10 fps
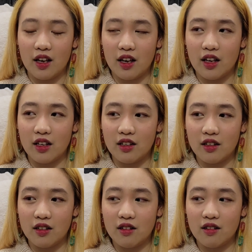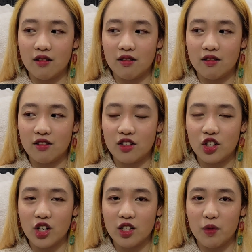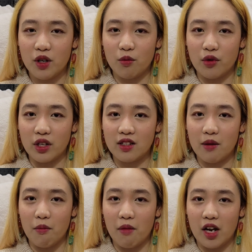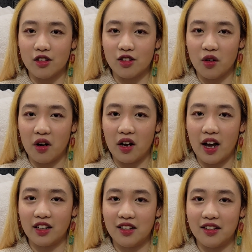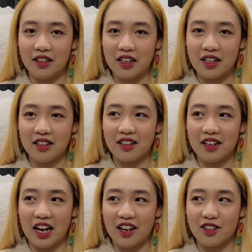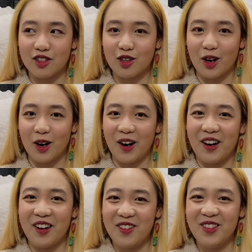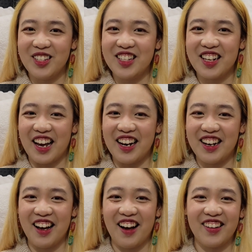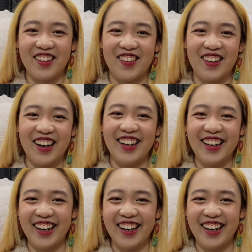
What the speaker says: And she has bigger breasts than me, so I had to like ask her, and it was kind of awkward.